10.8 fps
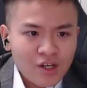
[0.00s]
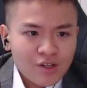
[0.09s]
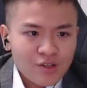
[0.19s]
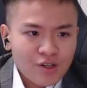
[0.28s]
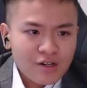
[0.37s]

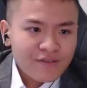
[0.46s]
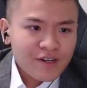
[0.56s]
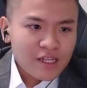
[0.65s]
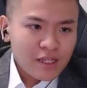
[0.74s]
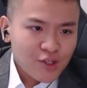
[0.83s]
So if we
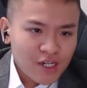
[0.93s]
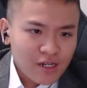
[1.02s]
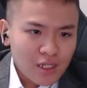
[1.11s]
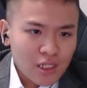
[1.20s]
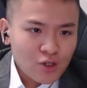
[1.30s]
can take
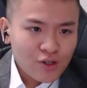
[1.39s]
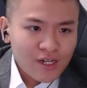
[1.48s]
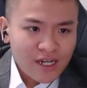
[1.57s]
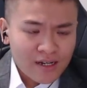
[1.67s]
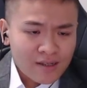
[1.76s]
a look
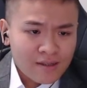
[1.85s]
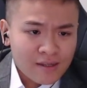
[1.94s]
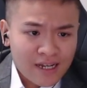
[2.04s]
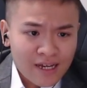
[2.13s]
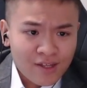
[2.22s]
at the
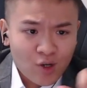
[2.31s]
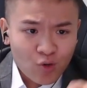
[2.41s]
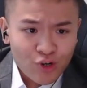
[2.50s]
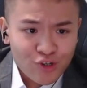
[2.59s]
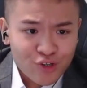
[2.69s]
guiding
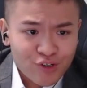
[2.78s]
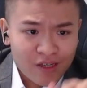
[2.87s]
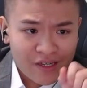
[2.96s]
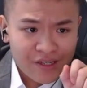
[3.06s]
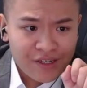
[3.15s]
questions
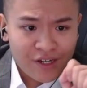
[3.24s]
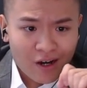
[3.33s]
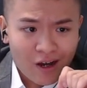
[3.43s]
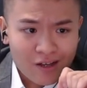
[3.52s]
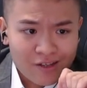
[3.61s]
and key
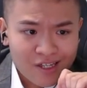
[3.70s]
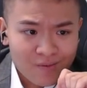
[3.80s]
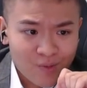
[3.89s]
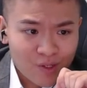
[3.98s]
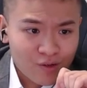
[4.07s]
concepts.